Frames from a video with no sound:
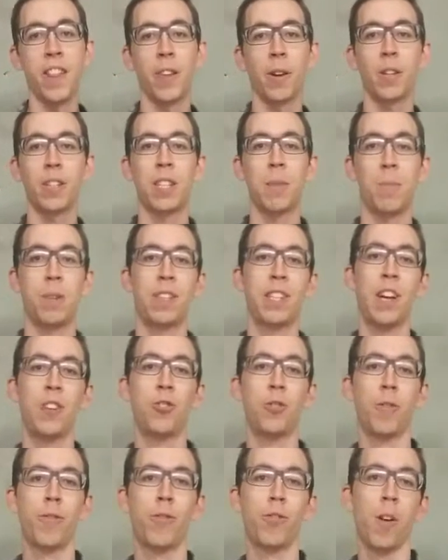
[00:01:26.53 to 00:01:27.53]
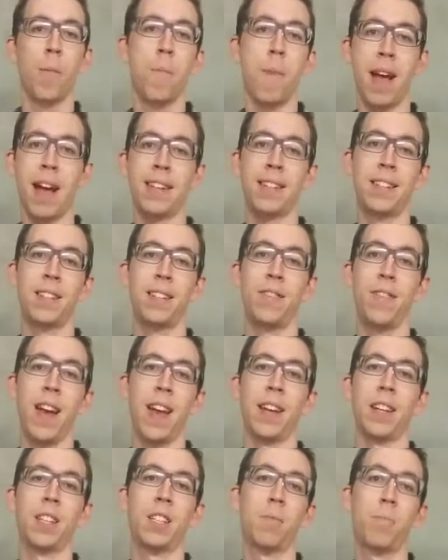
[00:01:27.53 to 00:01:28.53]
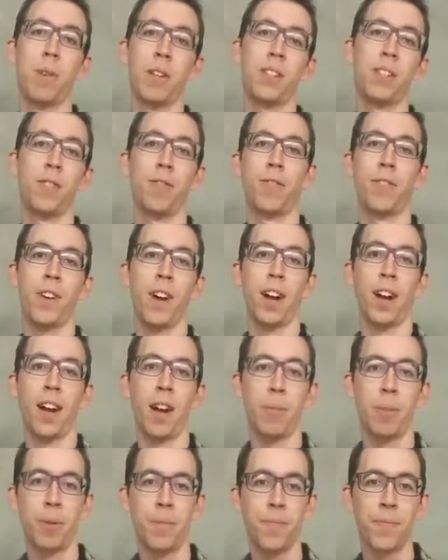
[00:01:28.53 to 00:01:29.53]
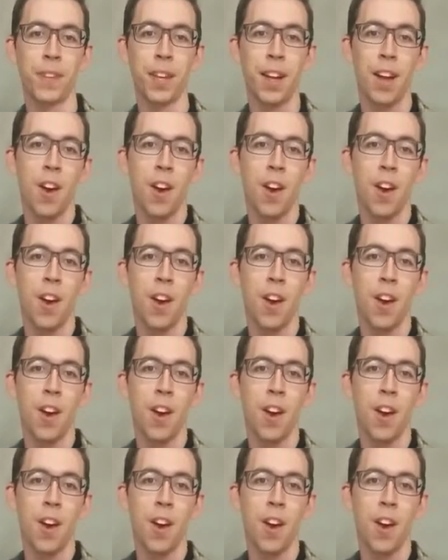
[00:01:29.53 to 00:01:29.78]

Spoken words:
there is the potential for a massive and expensive fuck-up.